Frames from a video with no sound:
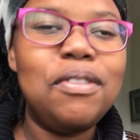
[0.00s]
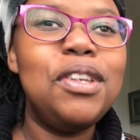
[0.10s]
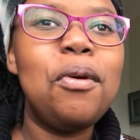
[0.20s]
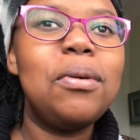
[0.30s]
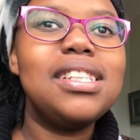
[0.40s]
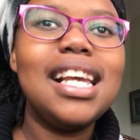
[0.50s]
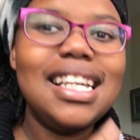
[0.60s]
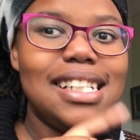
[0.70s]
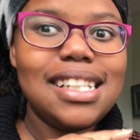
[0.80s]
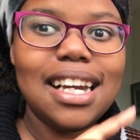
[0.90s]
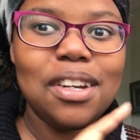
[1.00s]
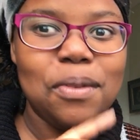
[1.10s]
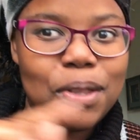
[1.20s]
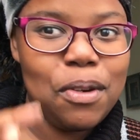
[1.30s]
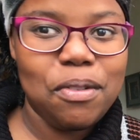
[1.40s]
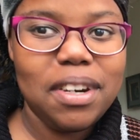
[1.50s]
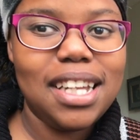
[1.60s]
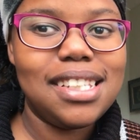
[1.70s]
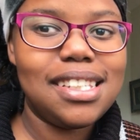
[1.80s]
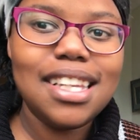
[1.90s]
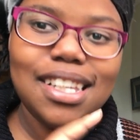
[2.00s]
videos. Share it with your friends.